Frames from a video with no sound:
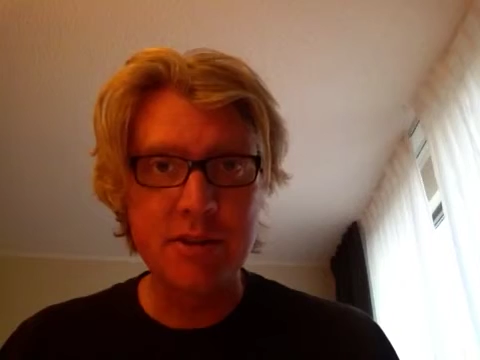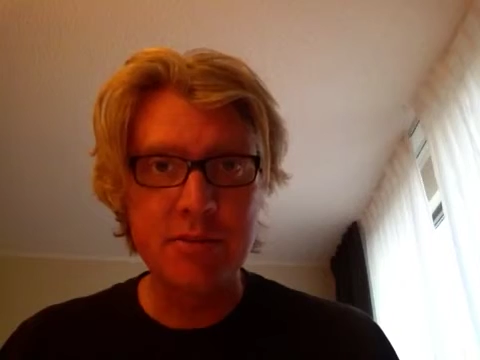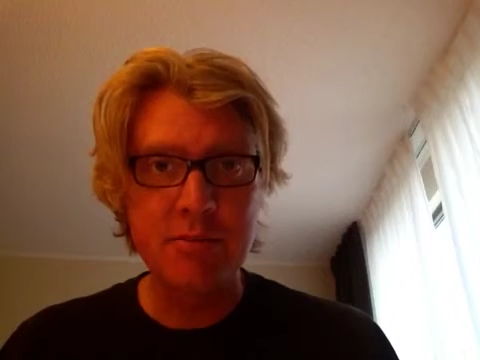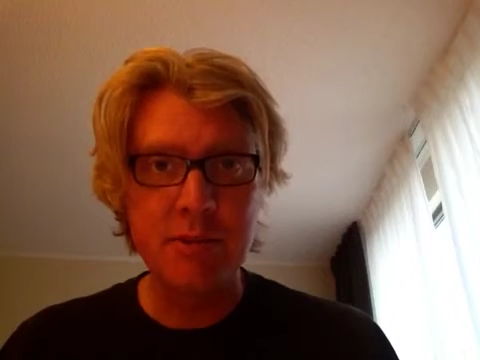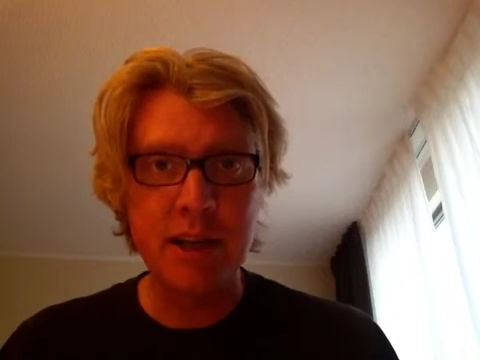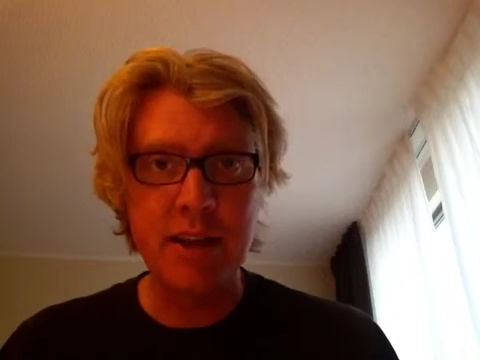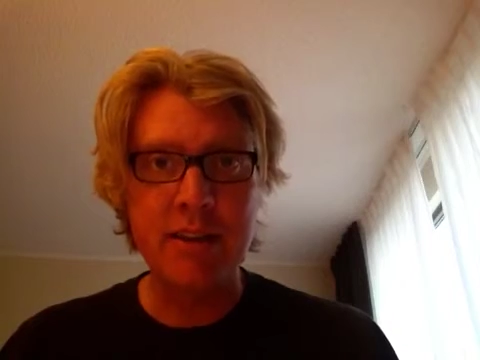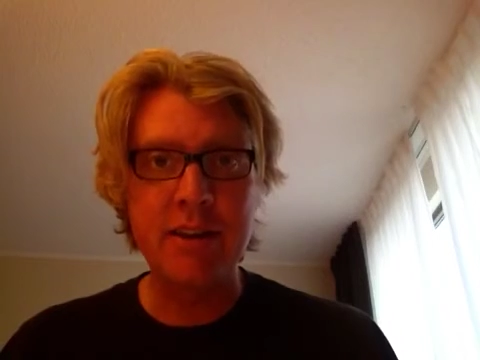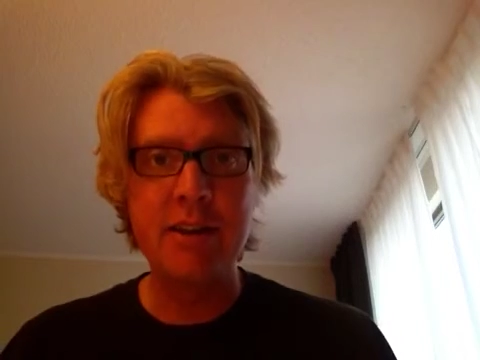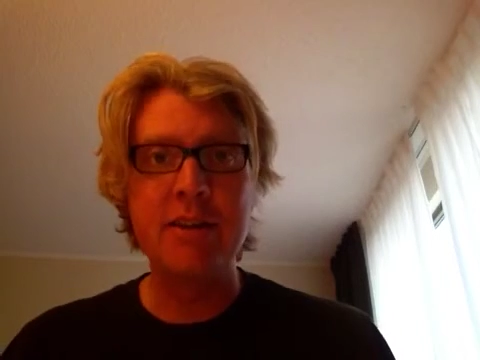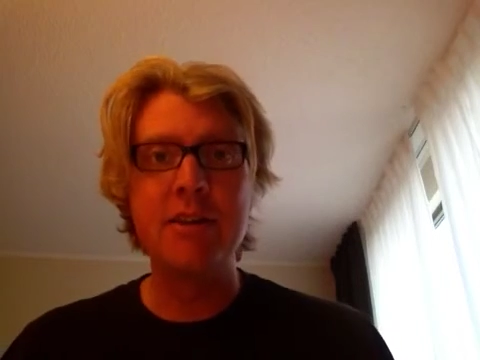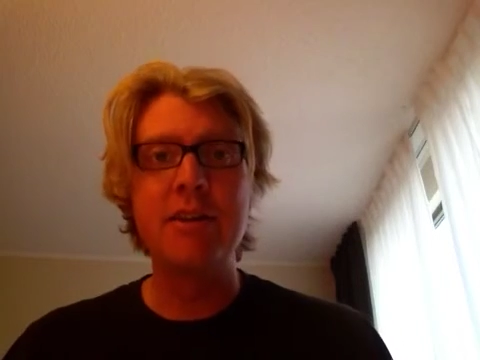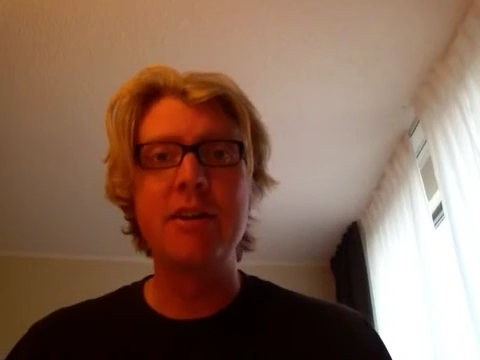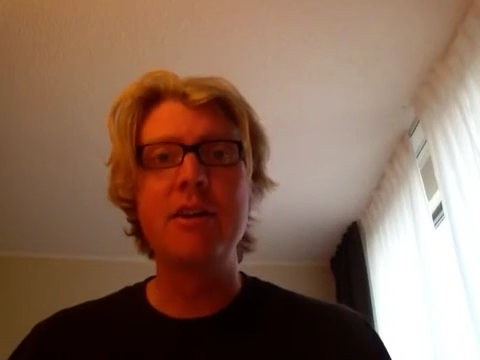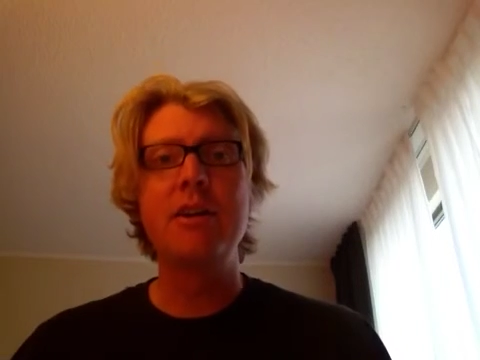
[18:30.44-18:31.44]
method,
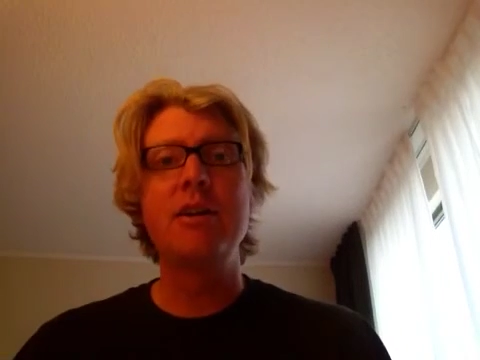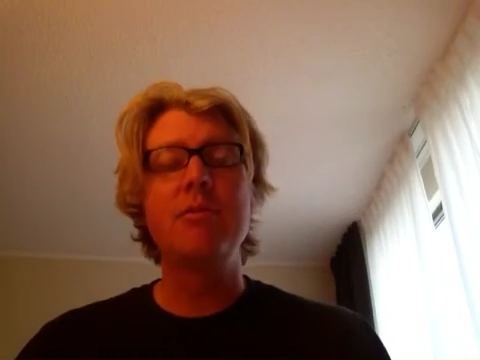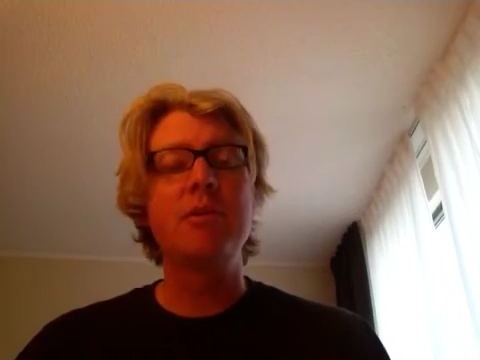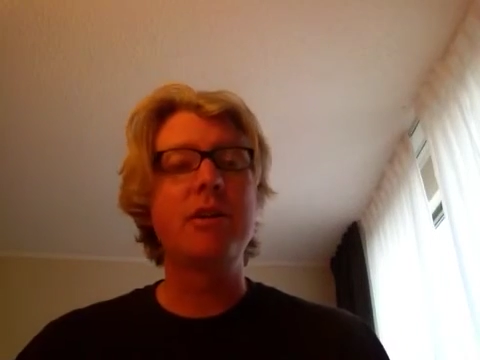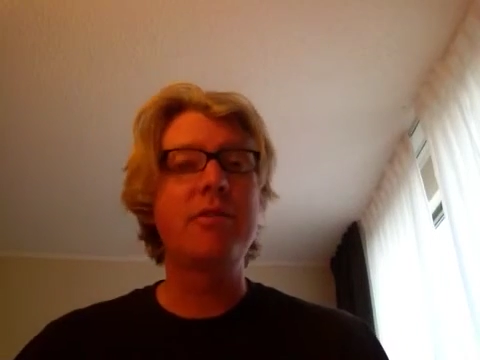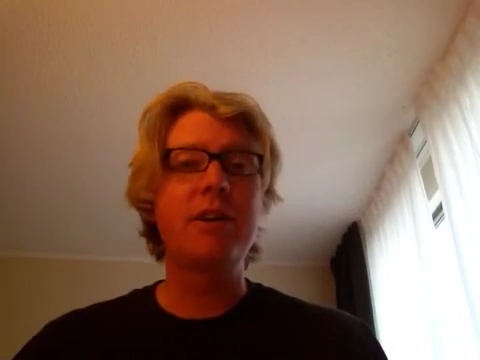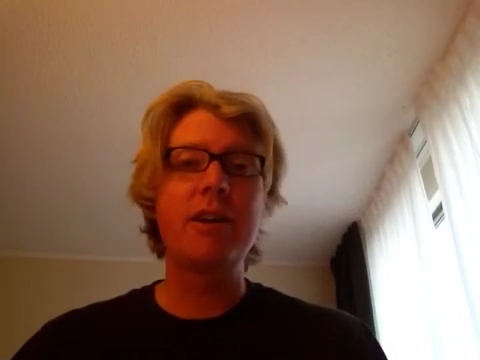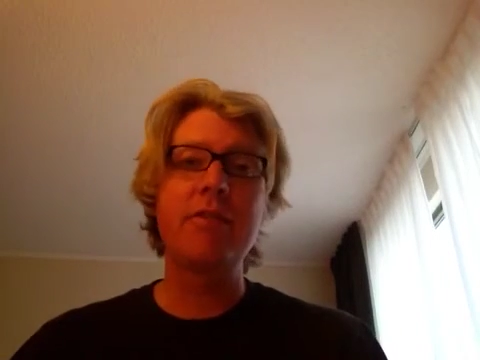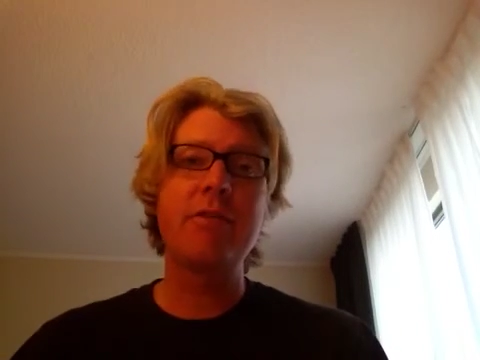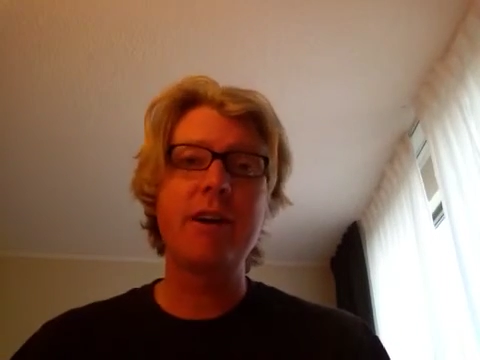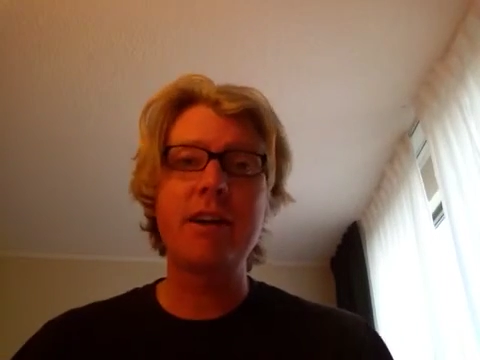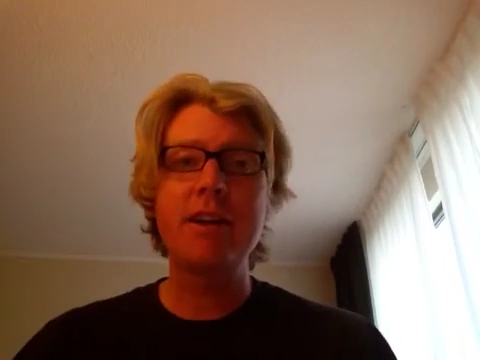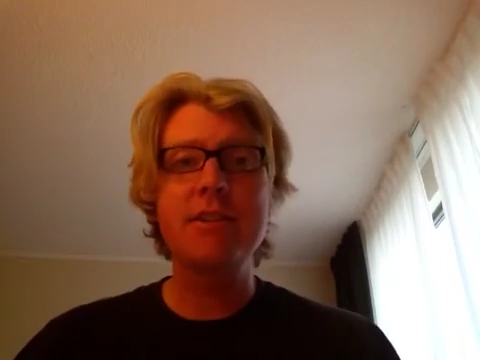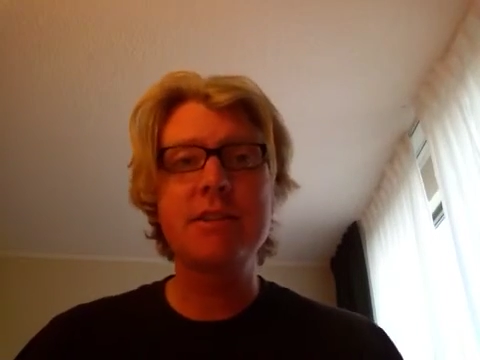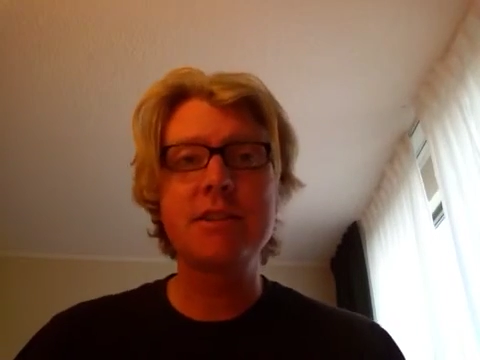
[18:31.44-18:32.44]
but if you had a
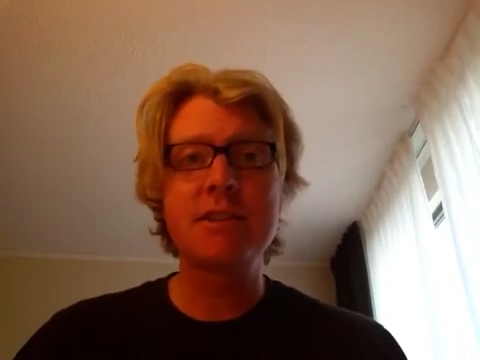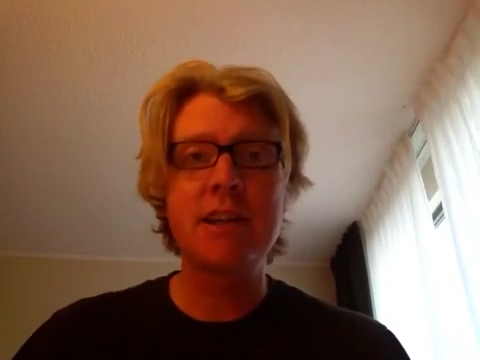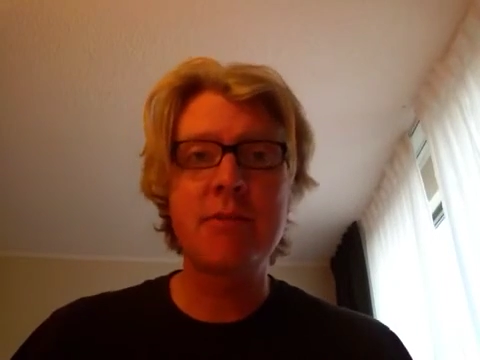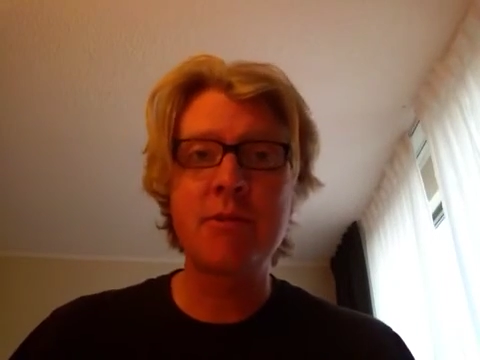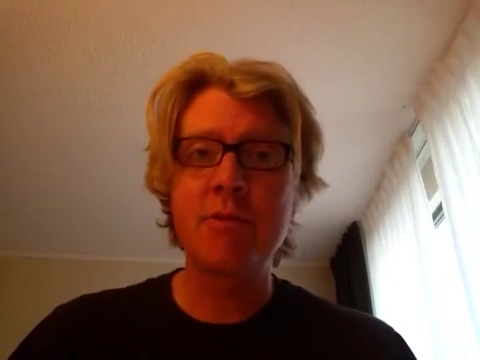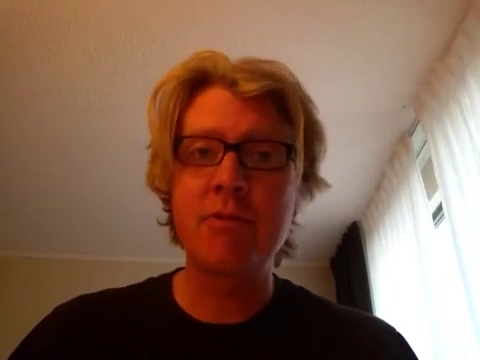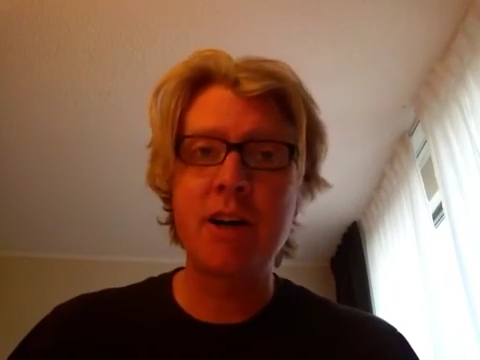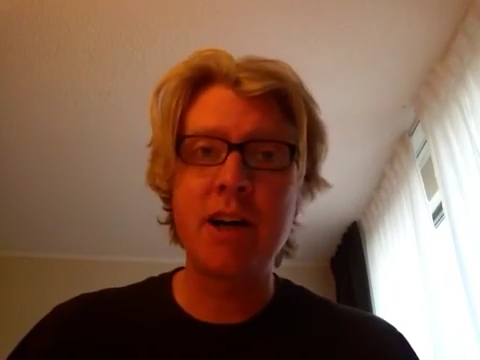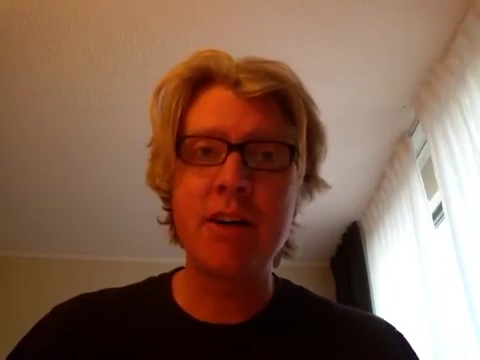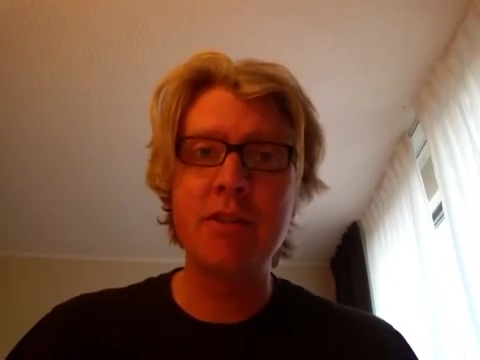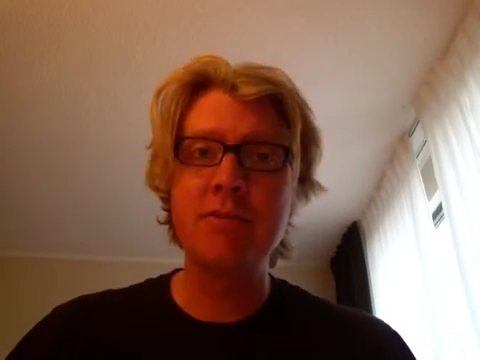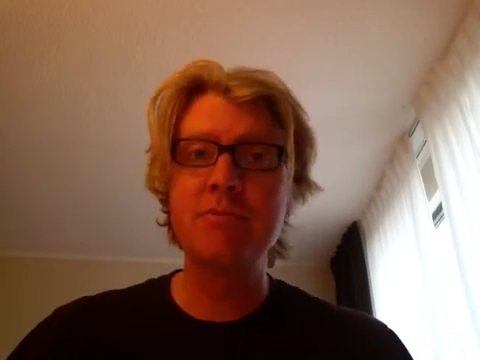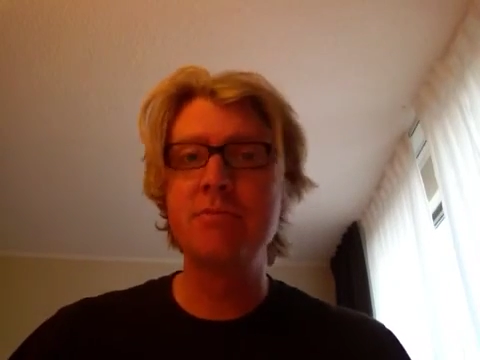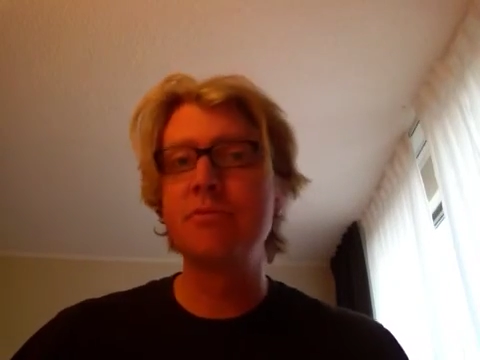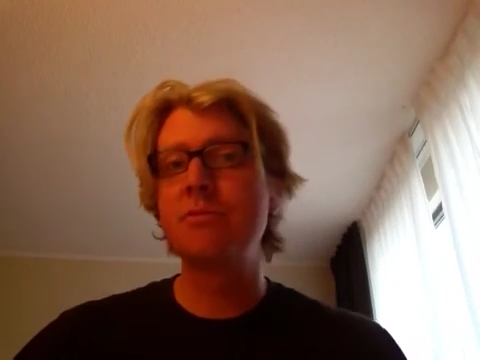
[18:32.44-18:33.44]
financing statement filed,